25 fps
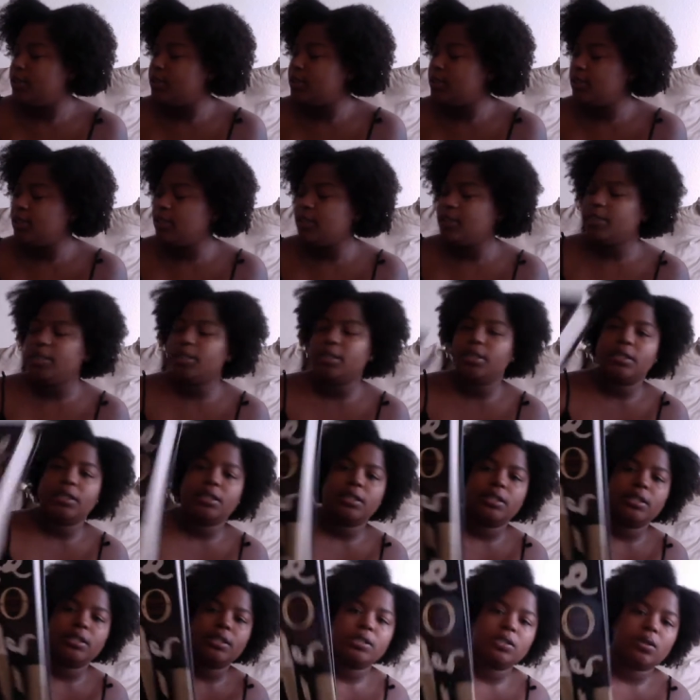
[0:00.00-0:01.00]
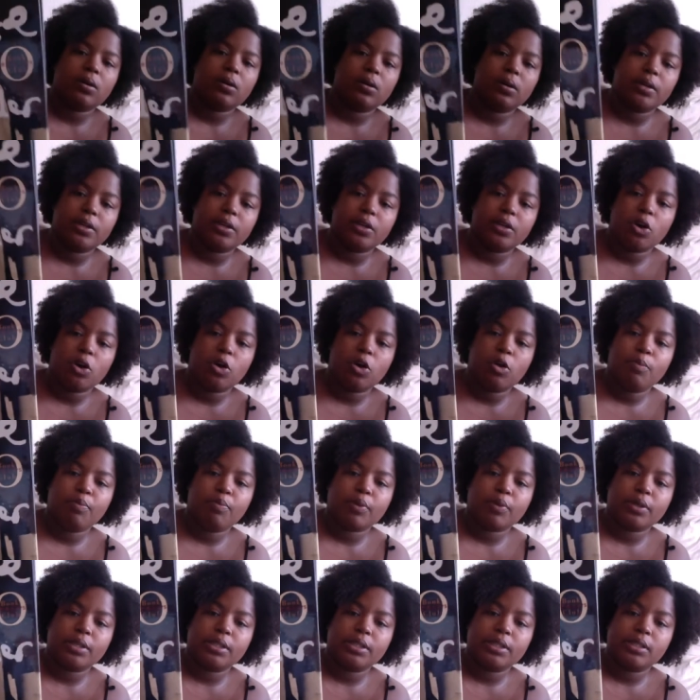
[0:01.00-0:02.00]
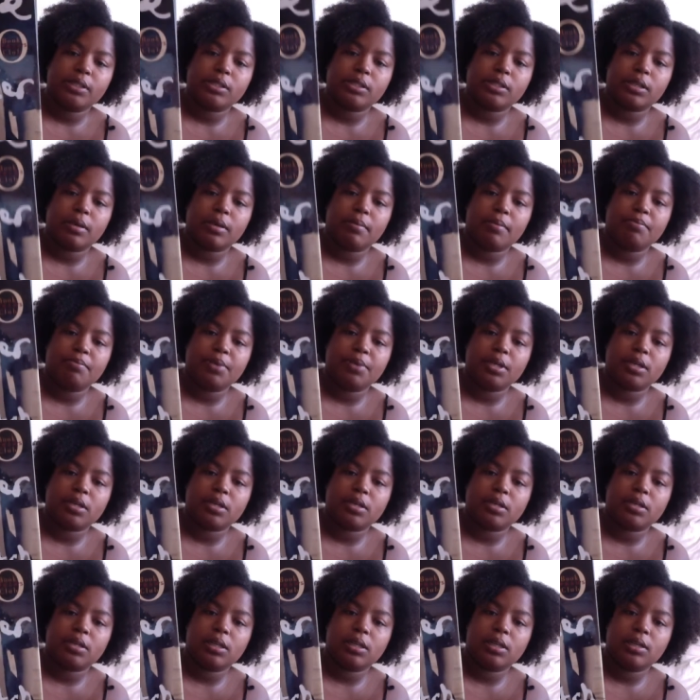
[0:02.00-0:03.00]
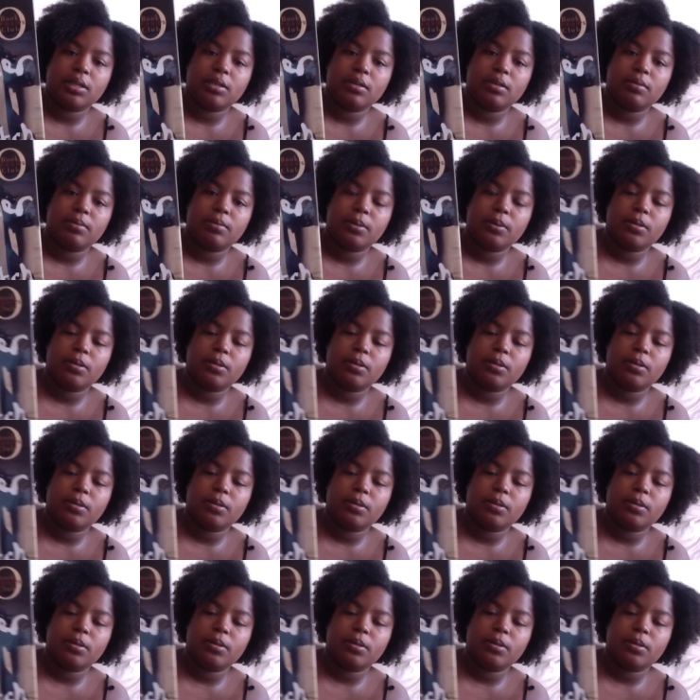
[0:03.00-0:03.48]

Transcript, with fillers: see, it is on Oprah's book club